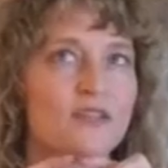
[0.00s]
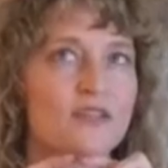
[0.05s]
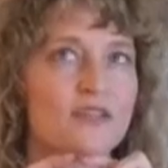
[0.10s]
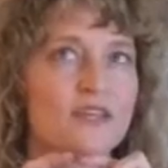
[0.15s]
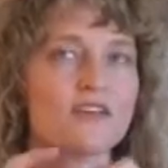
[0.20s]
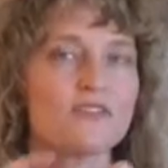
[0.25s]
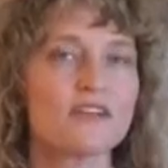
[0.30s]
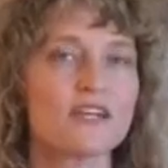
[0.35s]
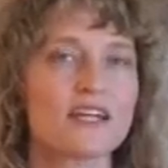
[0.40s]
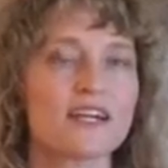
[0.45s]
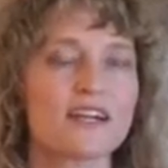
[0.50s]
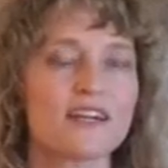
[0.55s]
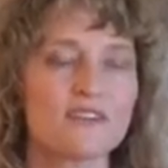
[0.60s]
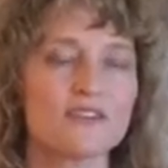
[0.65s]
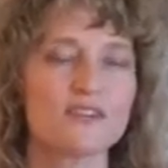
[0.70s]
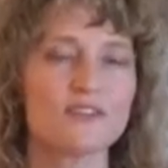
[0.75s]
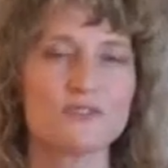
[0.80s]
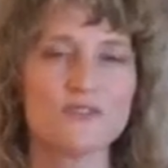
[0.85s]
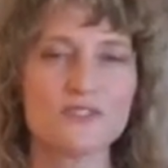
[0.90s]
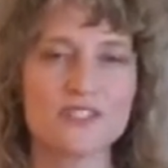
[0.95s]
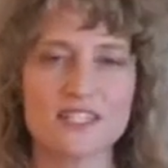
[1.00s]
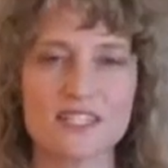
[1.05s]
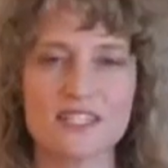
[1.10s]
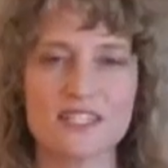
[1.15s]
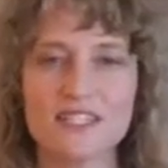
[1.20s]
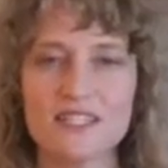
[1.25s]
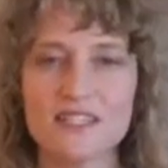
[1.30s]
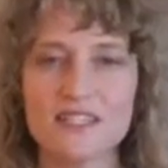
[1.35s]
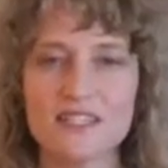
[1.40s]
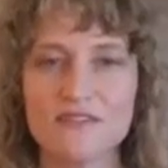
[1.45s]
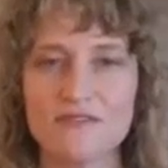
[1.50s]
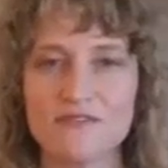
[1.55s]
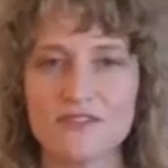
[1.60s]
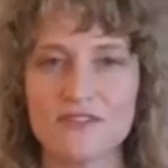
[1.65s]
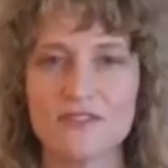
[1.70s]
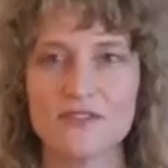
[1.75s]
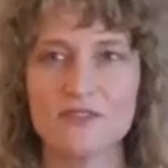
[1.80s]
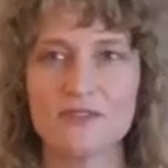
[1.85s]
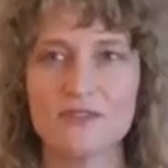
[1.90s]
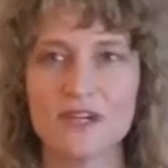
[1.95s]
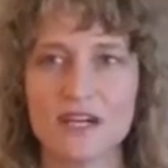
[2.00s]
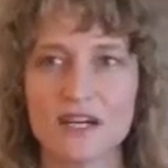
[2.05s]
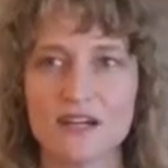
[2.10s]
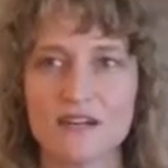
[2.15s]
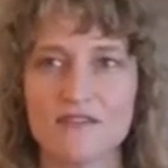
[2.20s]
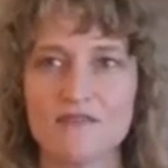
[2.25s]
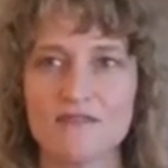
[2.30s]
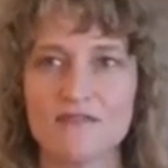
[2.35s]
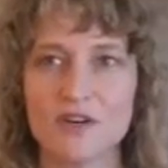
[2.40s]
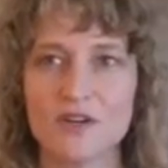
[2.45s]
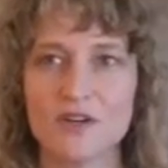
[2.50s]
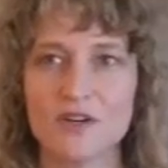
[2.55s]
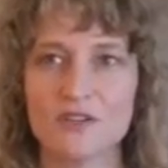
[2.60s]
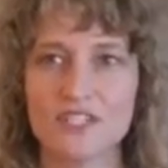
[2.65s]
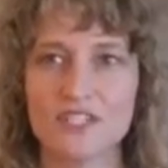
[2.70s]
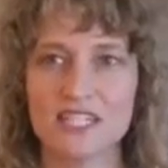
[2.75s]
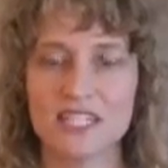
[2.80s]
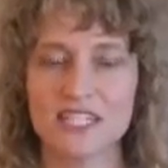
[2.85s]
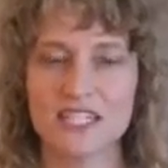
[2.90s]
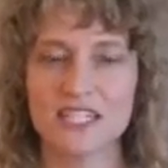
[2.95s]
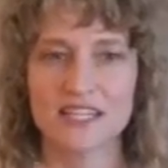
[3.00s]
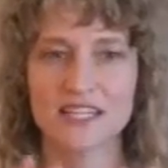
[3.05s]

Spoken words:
hearing how you see the view of OT.